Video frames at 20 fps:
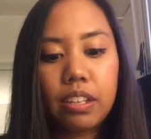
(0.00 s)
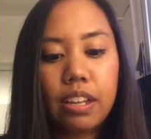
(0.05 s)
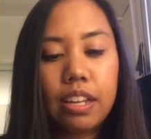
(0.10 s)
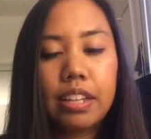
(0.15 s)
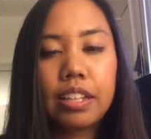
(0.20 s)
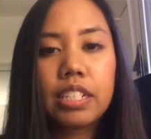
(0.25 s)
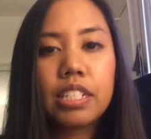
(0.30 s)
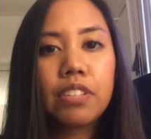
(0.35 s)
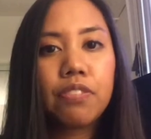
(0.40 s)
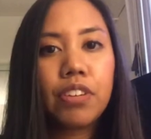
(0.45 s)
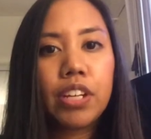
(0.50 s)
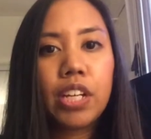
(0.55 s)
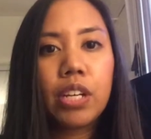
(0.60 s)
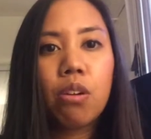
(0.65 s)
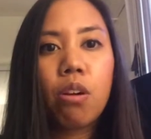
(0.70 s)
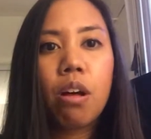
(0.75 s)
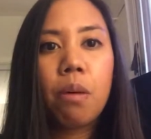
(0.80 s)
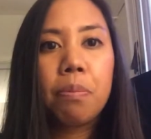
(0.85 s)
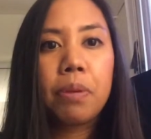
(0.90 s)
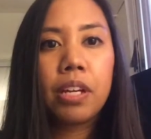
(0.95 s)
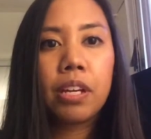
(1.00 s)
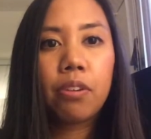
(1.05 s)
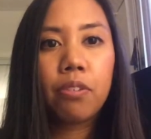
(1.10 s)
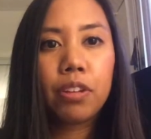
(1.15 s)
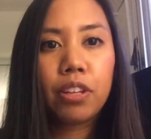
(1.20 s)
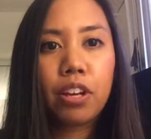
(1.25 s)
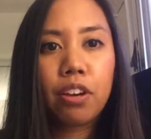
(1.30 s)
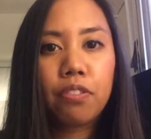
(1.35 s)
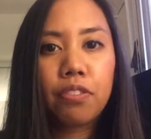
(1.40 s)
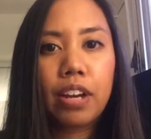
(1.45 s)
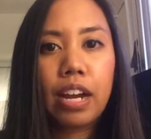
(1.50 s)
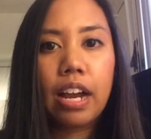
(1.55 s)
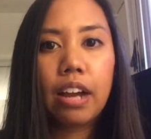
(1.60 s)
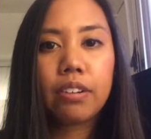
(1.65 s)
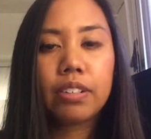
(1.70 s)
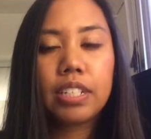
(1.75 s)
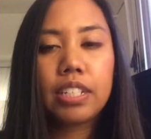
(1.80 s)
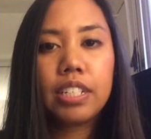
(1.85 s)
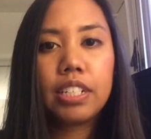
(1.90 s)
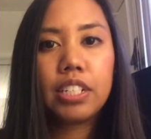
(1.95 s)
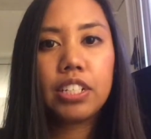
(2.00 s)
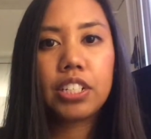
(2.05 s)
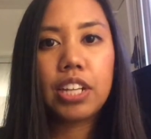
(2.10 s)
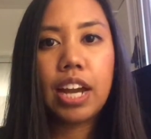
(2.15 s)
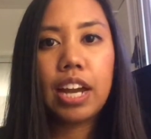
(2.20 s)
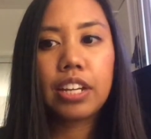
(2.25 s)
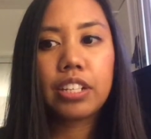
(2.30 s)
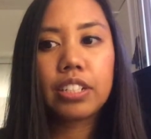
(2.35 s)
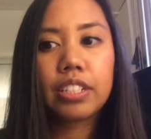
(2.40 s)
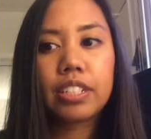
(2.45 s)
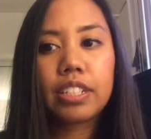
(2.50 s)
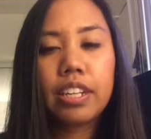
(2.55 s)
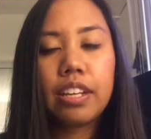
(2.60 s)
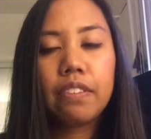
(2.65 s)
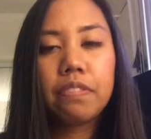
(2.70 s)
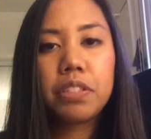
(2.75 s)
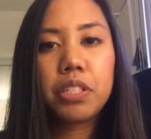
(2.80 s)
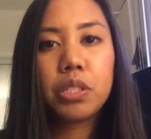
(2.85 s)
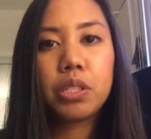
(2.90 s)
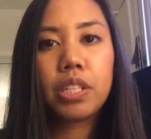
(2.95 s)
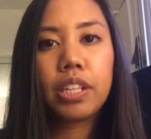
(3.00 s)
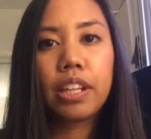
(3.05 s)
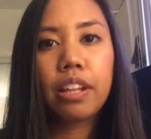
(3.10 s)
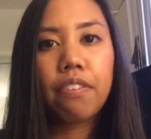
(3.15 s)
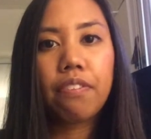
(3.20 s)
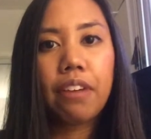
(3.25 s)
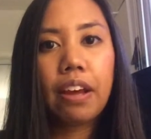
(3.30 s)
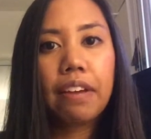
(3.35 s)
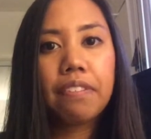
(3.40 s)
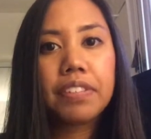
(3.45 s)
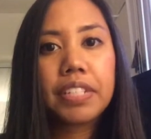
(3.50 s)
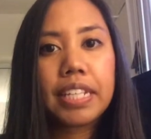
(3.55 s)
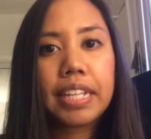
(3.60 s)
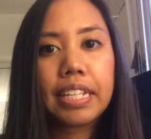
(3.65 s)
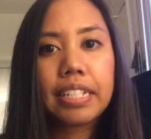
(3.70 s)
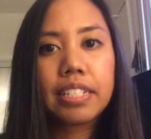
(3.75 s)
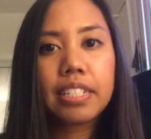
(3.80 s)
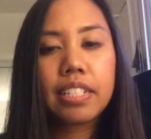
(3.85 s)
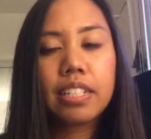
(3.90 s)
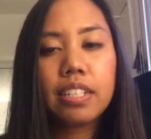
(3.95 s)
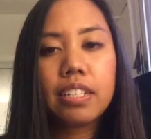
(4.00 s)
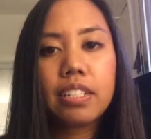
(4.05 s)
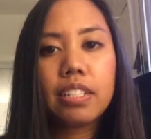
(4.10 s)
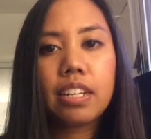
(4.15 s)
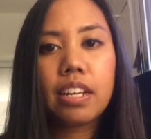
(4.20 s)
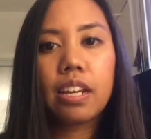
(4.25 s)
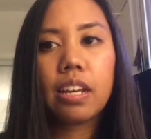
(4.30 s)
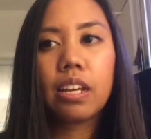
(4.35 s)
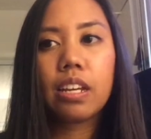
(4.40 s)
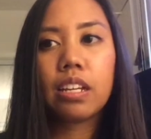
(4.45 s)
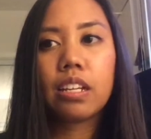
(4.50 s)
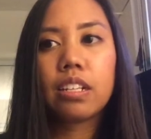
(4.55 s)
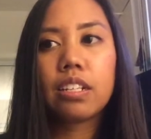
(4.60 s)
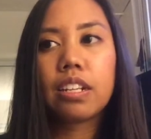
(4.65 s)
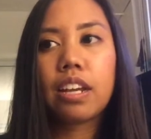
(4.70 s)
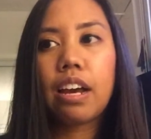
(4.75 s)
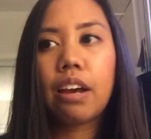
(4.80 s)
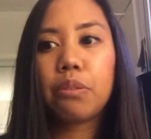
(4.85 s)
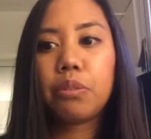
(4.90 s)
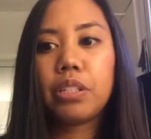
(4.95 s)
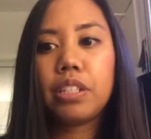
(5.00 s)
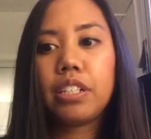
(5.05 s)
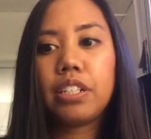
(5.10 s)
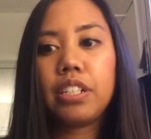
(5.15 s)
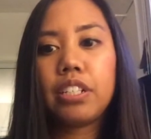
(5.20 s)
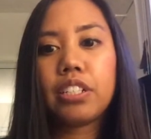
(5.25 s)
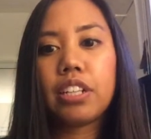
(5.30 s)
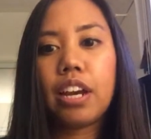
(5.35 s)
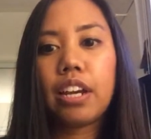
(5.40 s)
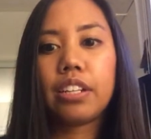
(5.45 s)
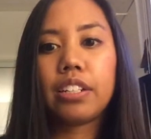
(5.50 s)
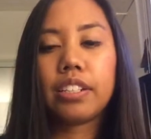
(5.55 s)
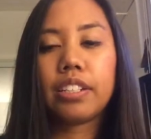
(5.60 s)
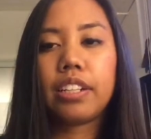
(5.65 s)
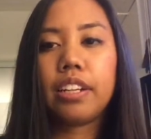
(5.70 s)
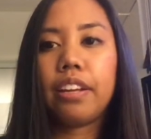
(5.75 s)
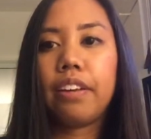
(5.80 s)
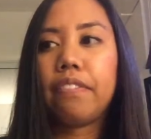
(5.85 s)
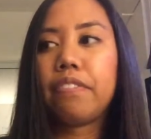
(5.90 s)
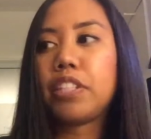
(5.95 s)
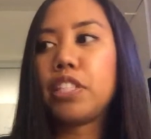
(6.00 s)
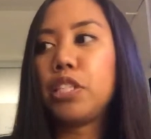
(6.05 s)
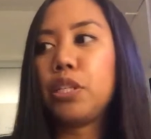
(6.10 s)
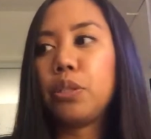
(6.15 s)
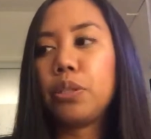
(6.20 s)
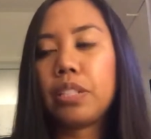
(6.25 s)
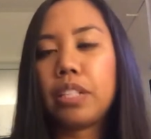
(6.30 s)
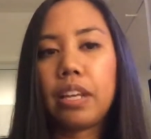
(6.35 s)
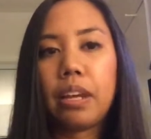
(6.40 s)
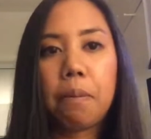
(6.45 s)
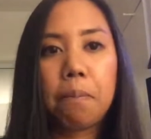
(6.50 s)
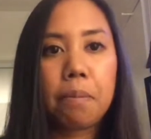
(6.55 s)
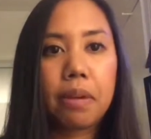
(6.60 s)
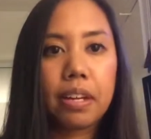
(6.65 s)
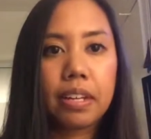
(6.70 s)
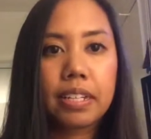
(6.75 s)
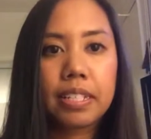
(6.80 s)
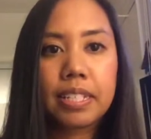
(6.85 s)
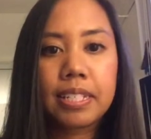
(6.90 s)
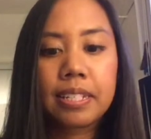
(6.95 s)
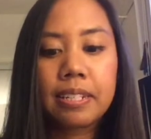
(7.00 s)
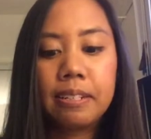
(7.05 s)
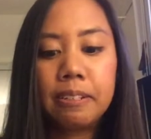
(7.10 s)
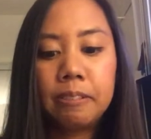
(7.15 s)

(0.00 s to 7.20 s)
In this video, I'll be going over how to teach adjectives using the 5 senses and how to teach adjectives using books.